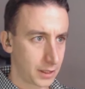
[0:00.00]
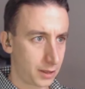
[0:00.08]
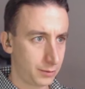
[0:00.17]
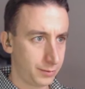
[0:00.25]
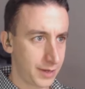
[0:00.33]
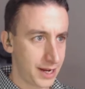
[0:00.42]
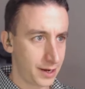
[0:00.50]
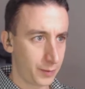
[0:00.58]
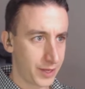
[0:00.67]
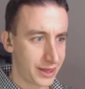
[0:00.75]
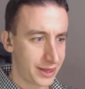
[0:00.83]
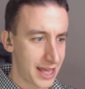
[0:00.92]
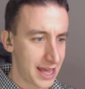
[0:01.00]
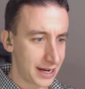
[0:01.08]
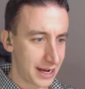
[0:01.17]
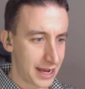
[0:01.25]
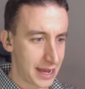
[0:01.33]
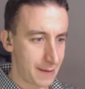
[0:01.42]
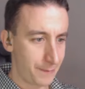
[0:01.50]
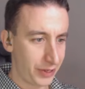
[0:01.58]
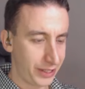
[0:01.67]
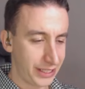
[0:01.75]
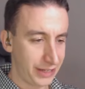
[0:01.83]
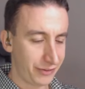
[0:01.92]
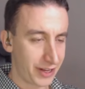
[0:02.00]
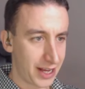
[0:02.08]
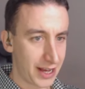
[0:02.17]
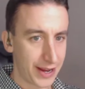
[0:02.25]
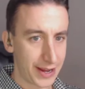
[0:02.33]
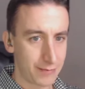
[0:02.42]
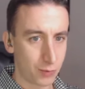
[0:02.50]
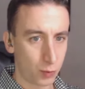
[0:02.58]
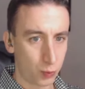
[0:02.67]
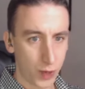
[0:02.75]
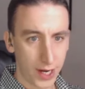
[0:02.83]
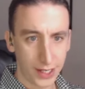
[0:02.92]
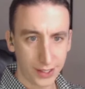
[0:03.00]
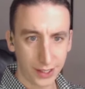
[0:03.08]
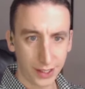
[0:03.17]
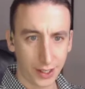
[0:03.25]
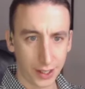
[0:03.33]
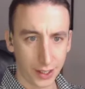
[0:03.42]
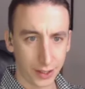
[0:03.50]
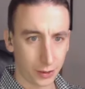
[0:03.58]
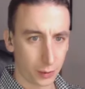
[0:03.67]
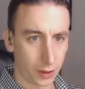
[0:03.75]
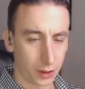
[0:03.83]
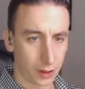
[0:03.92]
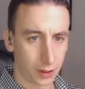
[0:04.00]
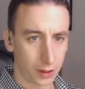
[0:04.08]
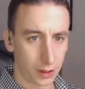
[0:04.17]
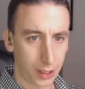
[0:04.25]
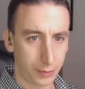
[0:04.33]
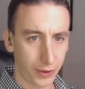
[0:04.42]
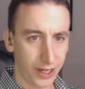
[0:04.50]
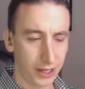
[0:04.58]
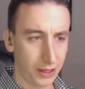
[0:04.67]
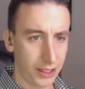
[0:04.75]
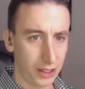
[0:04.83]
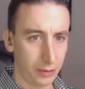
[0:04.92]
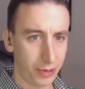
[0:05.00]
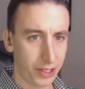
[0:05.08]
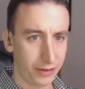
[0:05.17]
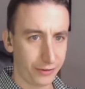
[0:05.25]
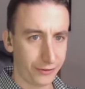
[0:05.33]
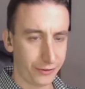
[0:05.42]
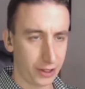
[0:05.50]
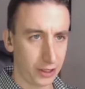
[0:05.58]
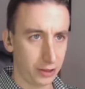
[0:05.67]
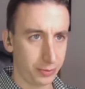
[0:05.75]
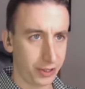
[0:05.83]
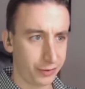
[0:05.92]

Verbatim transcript: All right, with that, I believe I am ready to go. I'm bringing a little bit of a little